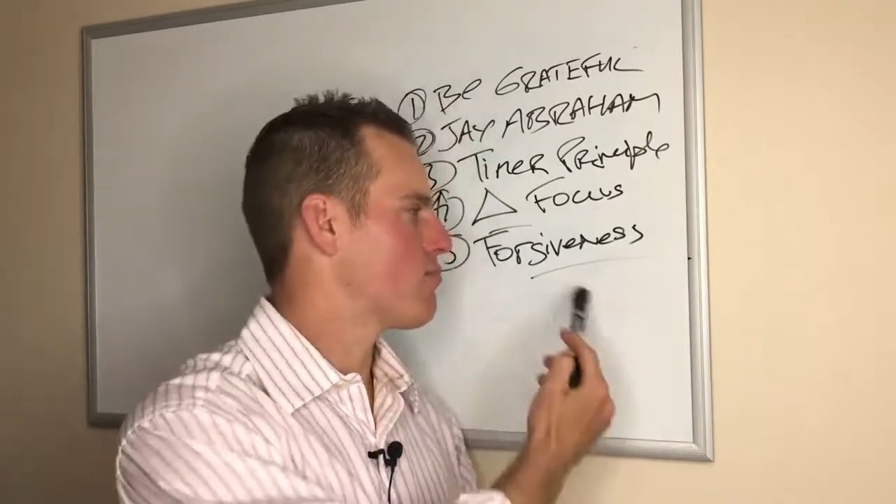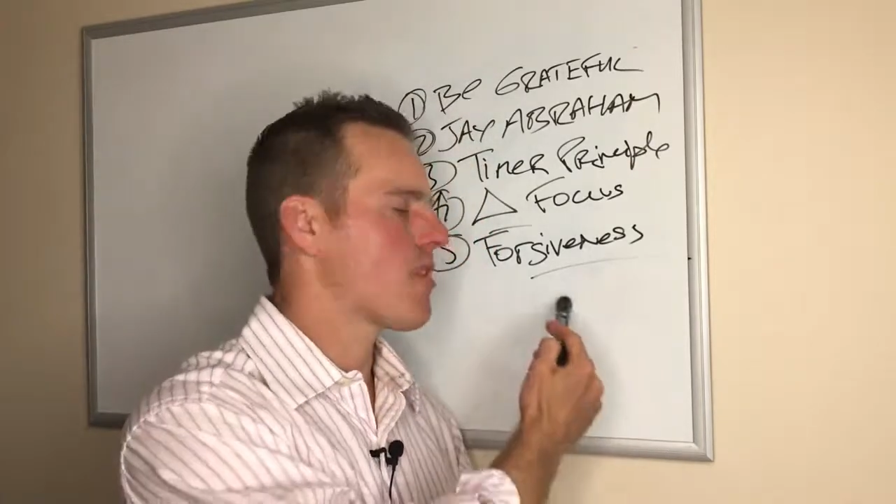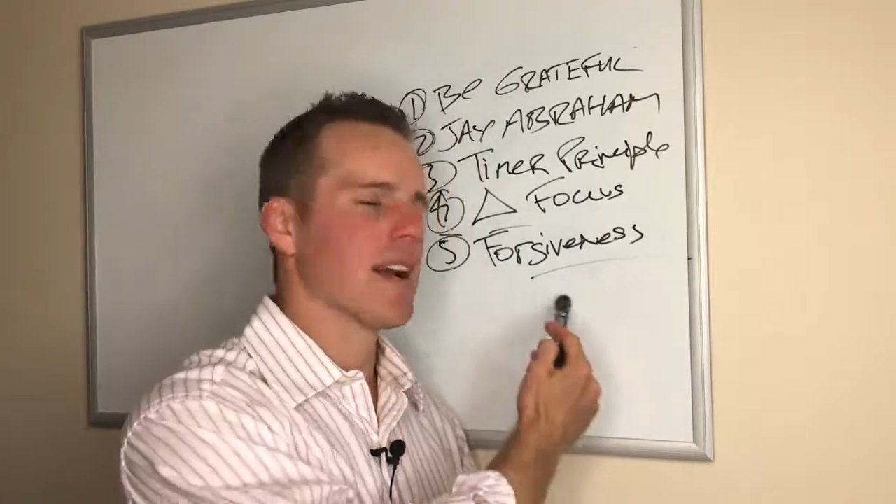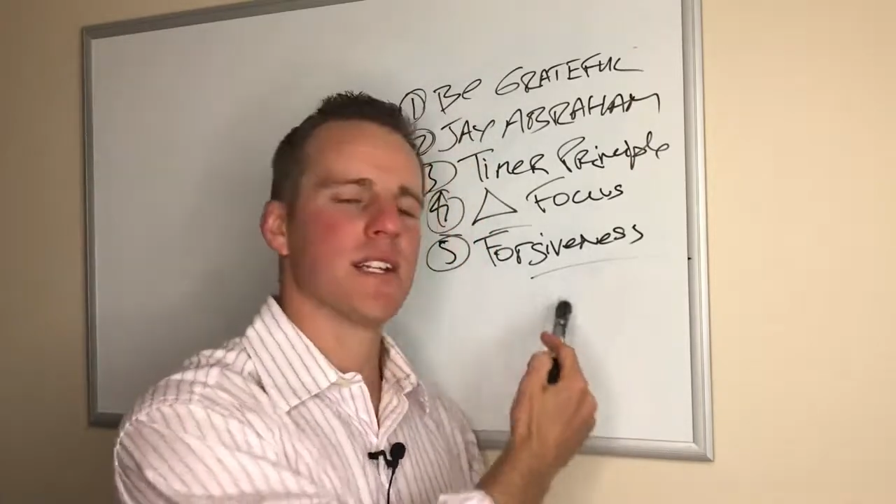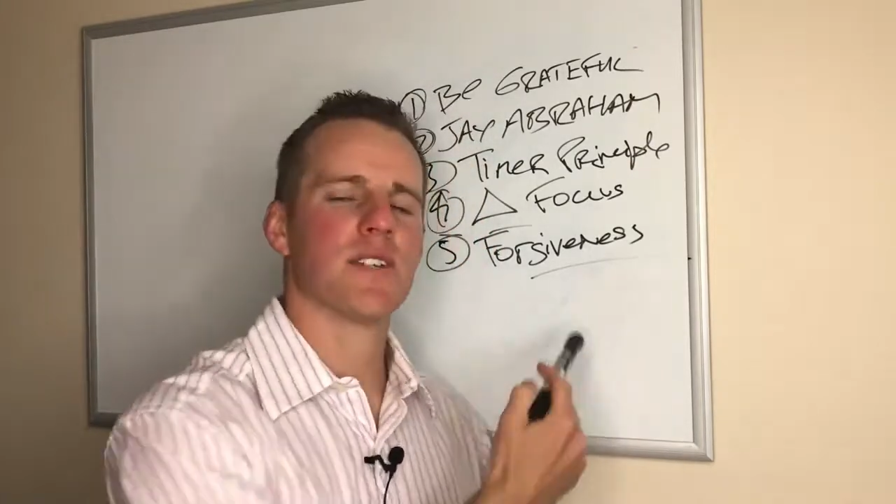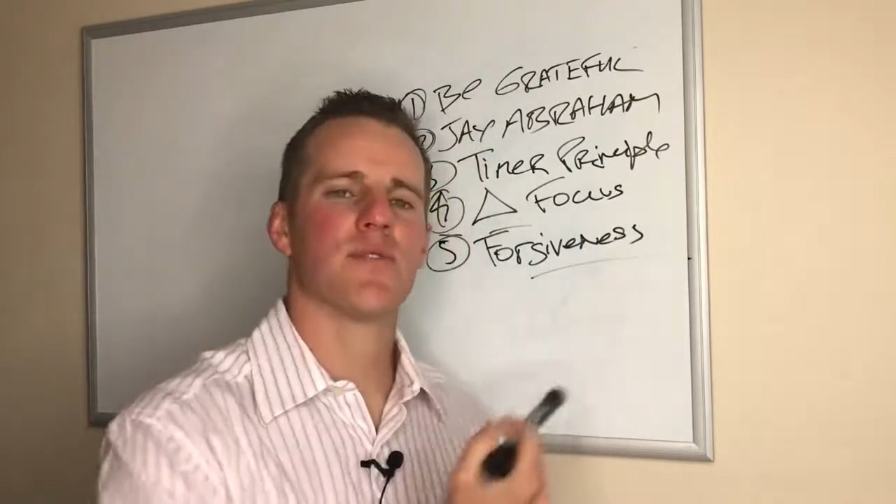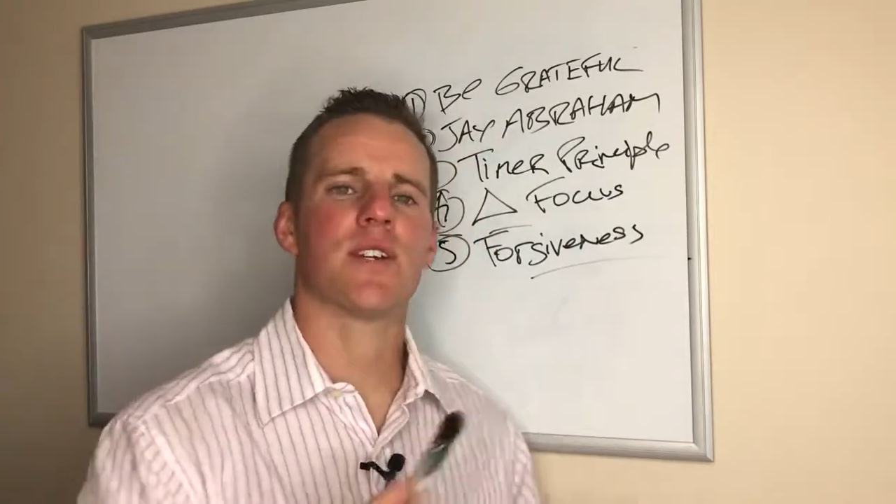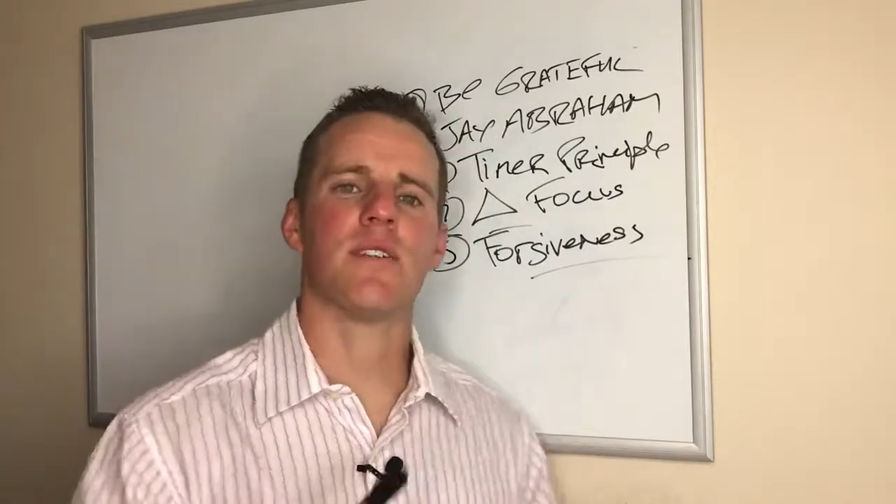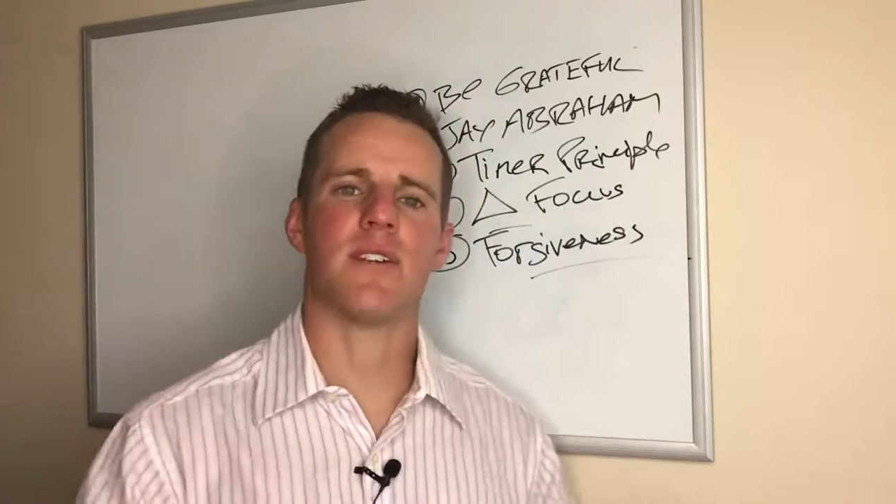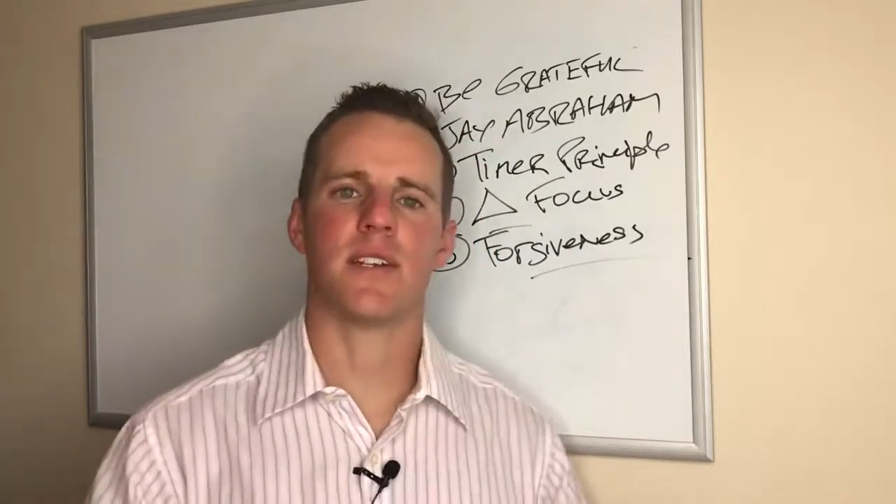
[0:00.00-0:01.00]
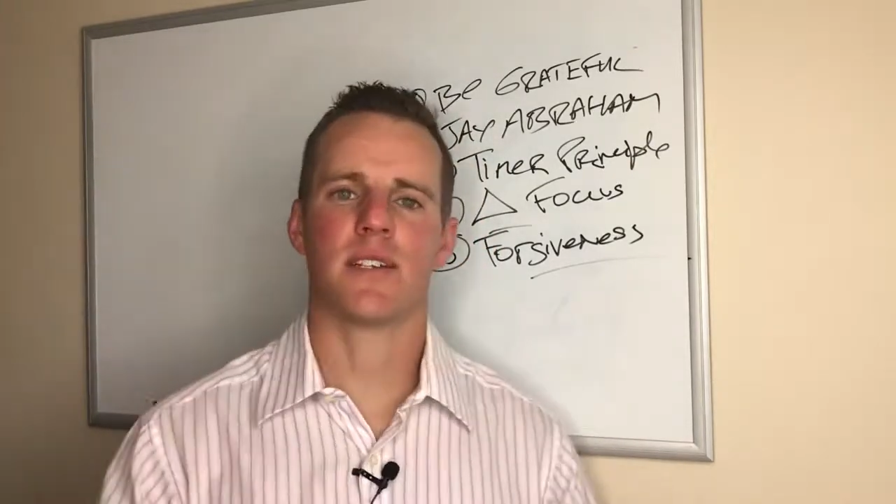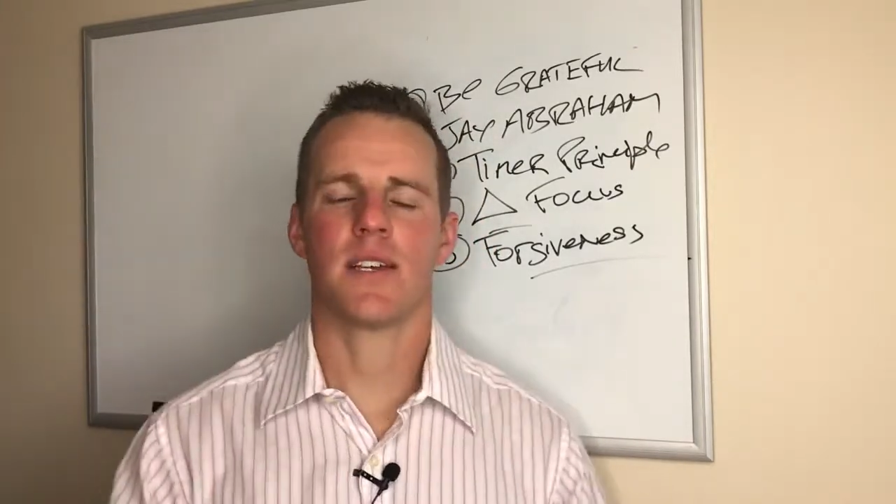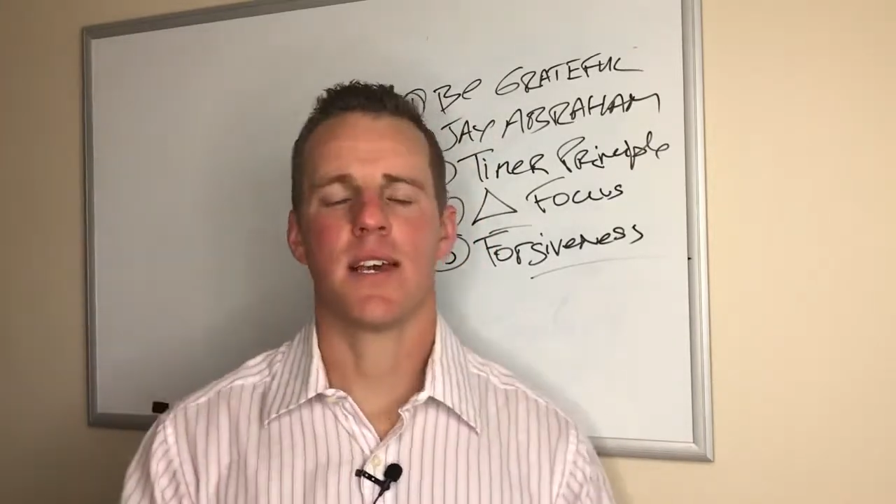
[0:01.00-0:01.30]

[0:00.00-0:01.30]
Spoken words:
Practice forgiveness.